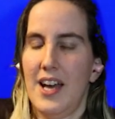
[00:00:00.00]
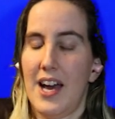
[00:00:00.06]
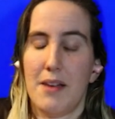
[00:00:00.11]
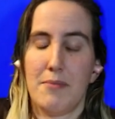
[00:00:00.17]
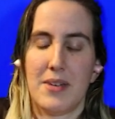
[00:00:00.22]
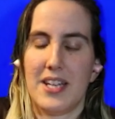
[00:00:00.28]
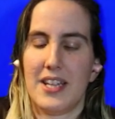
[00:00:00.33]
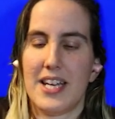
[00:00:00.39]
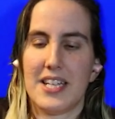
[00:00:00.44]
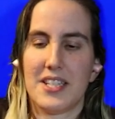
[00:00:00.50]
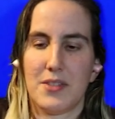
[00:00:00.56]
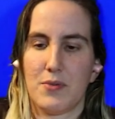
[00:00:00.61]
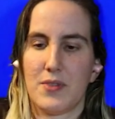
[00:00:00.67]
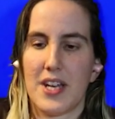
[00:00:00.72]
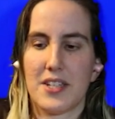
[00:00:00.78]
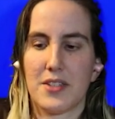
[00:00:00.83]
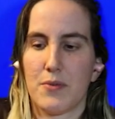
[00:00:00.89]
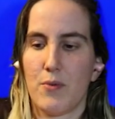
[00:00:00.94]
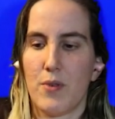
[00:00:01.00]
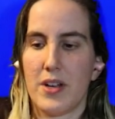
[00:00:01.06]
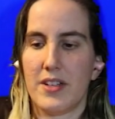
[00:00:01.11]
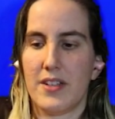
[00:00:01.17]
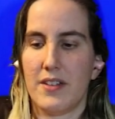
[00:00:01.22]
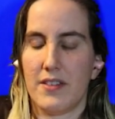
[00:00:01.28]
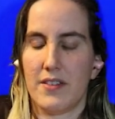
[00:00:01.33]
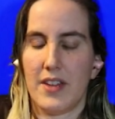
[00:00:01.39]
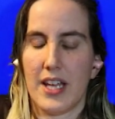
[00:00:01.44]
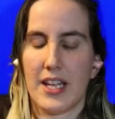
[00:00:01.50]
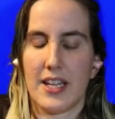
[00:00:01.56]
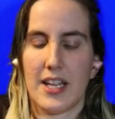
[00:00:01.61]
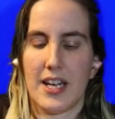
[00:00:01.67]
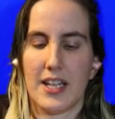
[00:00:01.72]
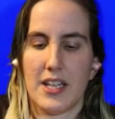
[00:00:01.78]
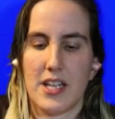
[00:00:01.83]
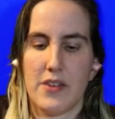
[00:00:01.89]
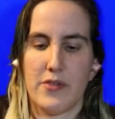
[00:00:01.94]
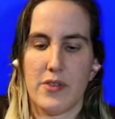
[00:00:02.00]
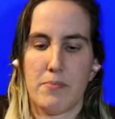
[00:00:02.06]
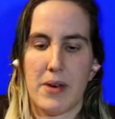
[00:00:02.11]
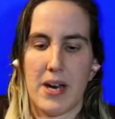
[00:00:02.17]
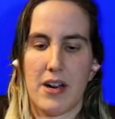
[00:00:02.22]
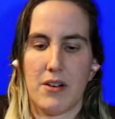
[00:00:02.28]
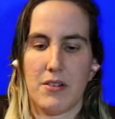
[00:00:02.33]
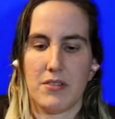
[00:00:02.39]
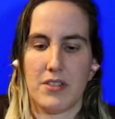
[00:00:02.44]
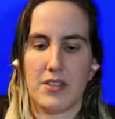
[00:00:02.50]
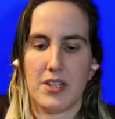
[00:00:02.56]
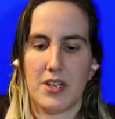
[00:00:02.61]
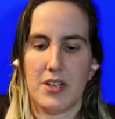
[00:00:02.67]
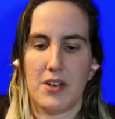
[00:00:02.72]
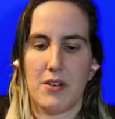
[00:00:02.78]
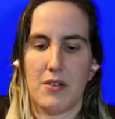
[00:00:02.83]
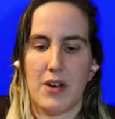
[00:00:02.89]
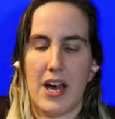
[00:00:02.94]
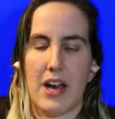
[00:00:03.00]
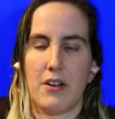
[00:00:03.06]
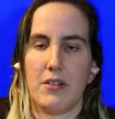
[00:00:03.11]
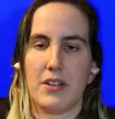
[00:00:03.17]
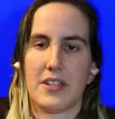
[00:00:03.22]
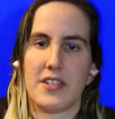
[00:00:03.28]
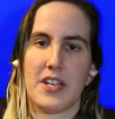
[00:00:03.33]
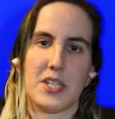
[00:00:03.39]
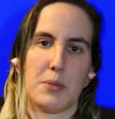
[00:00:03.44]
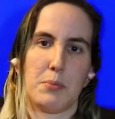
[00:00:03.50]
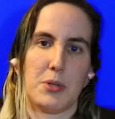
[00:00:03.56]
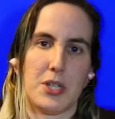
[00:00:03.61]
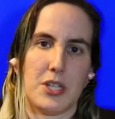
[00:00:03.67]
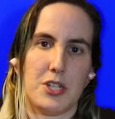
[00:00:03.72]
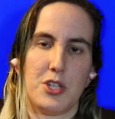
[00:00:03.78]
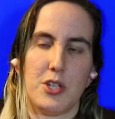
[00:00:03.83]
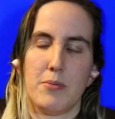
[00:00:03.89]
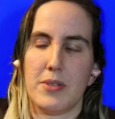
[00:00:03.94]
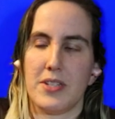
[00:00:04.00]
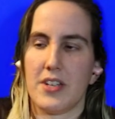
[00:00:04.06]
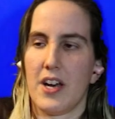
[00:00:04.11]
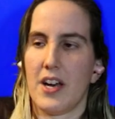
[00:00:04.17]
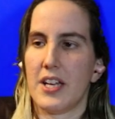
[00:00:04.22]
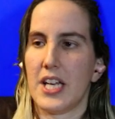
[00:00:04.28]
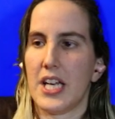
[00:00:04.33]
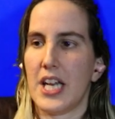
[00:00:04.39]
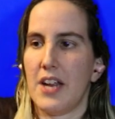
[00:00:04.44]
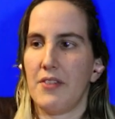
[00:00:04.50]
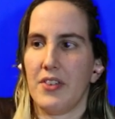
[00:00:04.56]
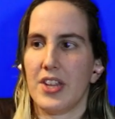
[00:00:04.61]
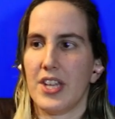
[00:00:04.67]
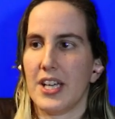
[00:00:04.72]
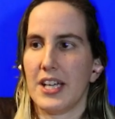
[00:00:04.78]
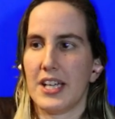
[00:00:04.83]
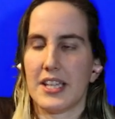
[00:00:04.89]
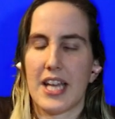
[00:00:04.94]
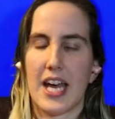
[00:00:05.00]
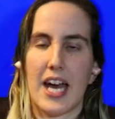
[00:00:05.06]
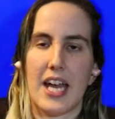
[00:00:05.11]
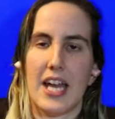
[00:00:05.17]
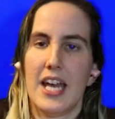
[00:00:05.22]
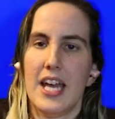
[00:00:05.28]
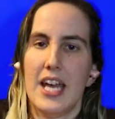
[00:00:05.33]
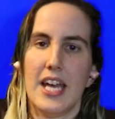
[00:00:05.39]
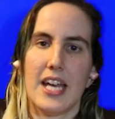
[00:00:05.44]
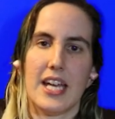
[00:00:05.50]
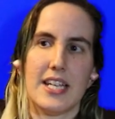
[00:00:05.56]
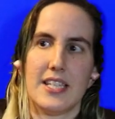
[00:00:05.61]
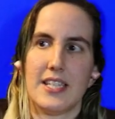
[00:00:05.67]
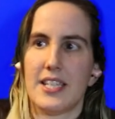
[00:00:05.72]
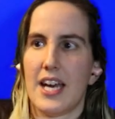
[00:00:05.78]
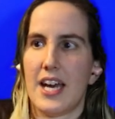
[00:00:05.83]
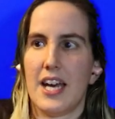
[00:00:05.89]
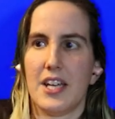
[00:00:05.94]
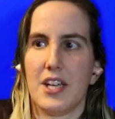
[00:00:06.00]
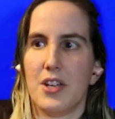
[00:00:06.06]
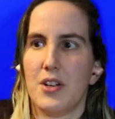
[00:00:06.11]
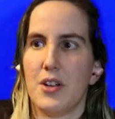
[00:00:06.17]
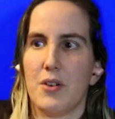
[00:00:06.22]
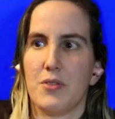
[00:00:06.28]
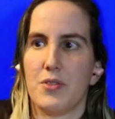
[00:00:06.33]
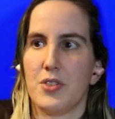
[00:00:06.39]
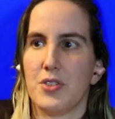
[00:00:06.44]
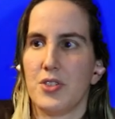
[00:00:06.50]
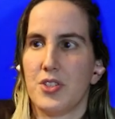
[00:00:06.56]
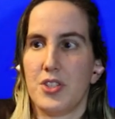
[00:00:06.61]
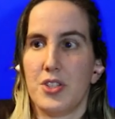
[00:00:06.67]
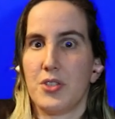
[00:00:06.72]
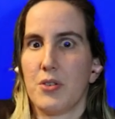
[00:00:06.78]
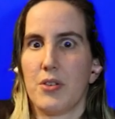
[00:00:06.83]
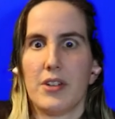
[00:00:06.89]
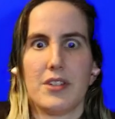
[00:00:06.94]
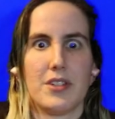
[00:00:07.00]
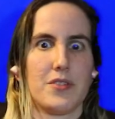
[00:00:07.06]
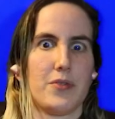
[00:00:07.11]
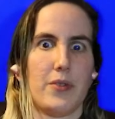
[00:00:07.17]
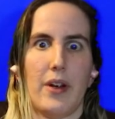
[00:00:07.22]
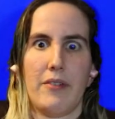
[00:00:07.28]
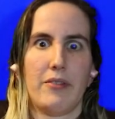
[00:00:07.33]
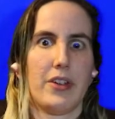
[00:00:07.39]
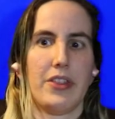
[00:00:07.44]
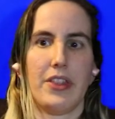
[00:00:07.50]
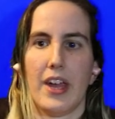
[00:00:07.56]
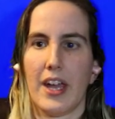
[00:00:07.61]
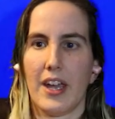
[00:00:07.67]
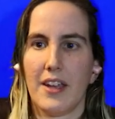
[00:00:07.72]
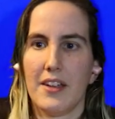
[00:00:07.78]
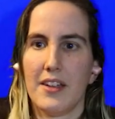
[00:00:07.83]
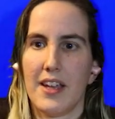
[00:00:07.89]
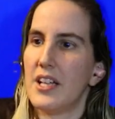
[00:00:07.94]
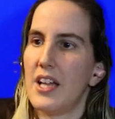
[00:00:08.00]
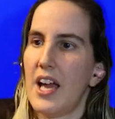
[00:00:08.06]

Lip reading: I mean, that's one thing that I love about, how accessible YouTube has gotten and everything like that, is that, there's tutorials for everything.